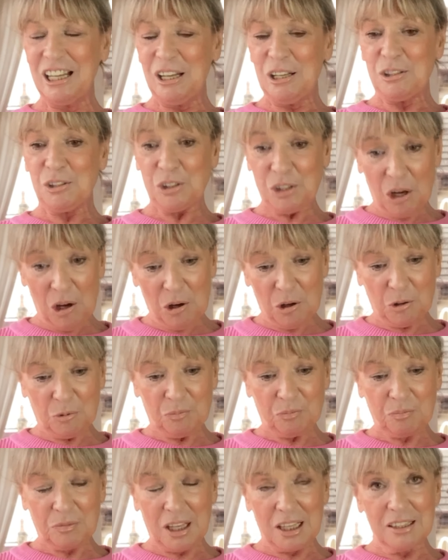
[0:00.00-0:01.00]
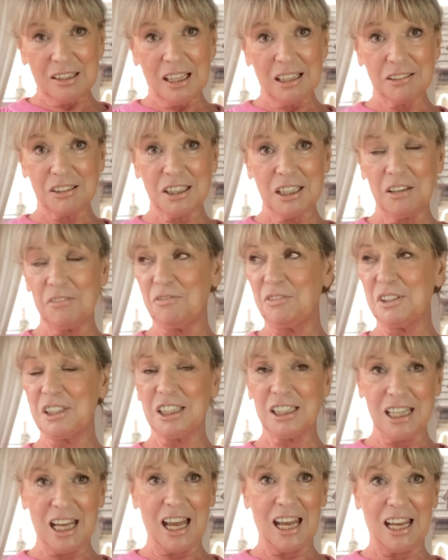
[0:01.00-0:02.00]
So that's it for
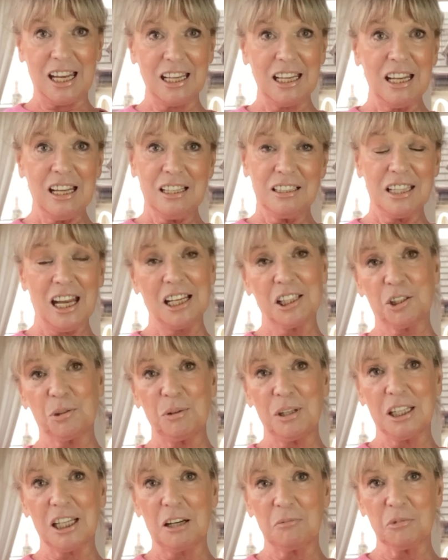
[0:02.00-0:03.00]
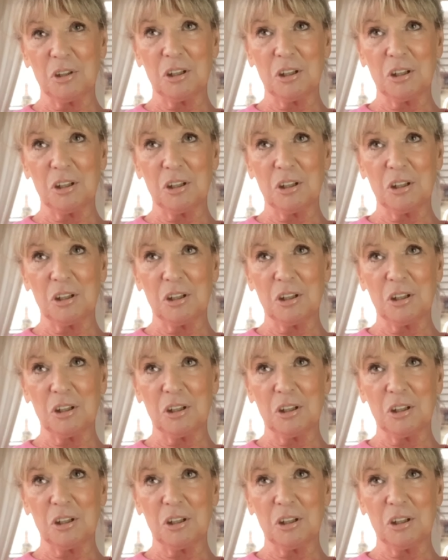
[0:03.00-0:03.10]
today. Next week I'm